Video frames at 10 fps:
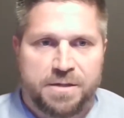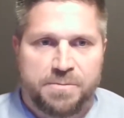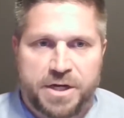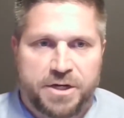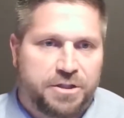a
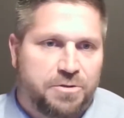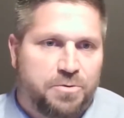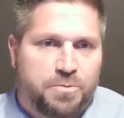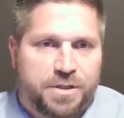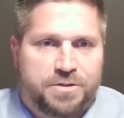parent
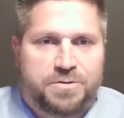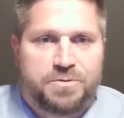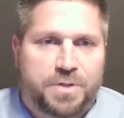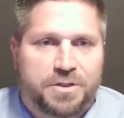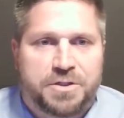who
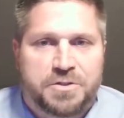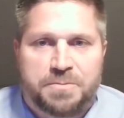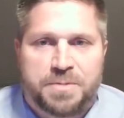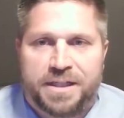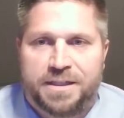was
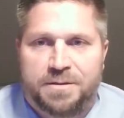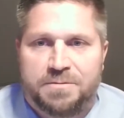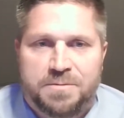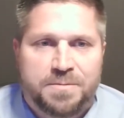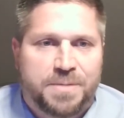participating,
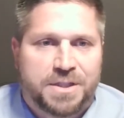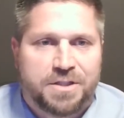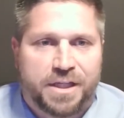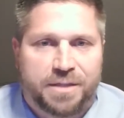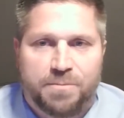
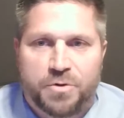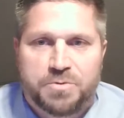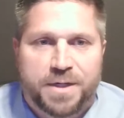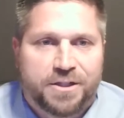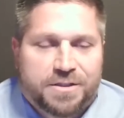much like
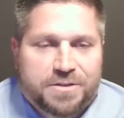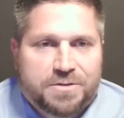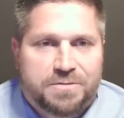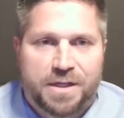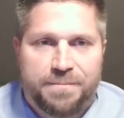most
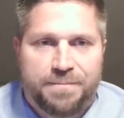parents,